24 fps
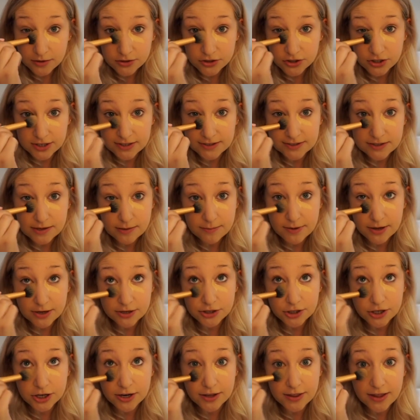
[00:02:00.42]
just to make
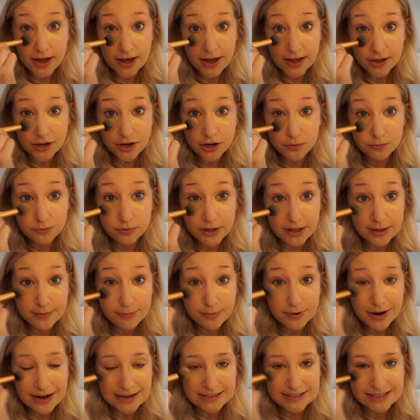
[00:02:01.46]
sure that you're really
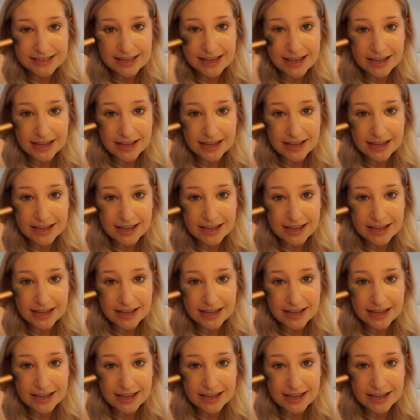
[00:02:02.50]
pressing